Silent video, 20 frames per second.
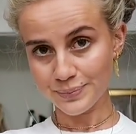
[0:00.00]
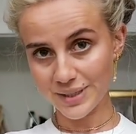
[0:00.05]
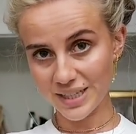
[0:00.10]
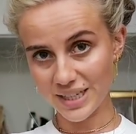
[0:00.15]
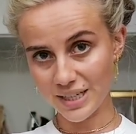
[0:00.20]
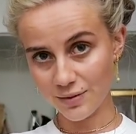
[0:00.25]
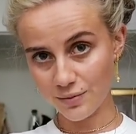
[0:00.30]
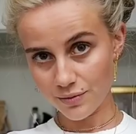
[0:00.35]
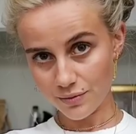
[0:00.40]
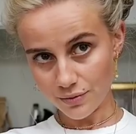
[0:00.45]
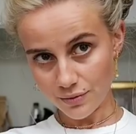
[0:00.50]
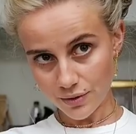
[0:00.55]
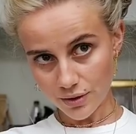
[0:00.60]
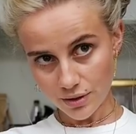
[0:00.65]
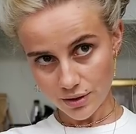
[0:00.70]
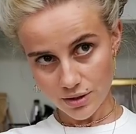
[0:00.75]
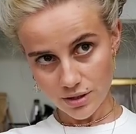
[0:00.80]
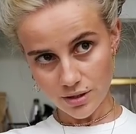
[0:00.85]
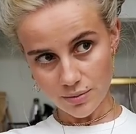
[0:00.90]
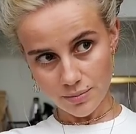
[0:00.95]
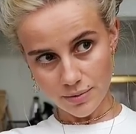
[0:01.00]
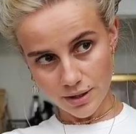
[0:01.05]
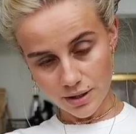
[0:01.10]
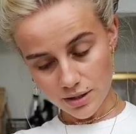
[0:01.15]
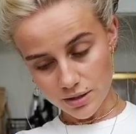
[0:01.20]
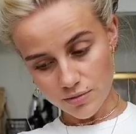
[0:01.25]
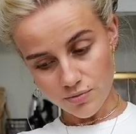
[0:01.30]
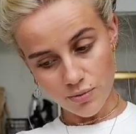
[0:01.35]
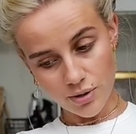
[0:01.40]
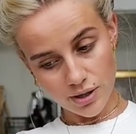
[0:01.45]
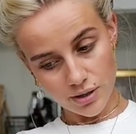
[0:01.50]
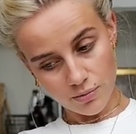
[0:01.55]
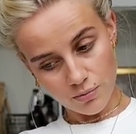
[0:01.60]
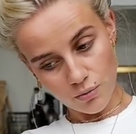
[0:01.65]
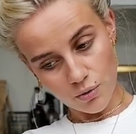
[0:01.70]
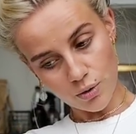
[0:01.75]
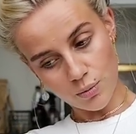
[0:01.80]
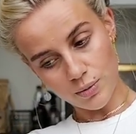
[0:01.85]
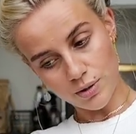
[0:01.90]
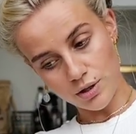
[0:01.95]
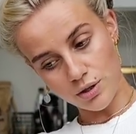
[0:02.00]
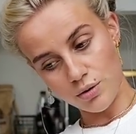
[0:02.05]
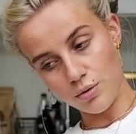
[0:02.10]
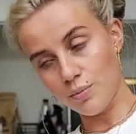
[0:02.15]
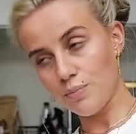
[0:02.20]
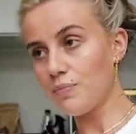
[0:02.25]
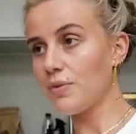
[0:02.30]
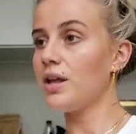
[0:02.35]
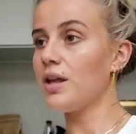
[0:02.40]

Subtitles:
if not something is really wrong with you.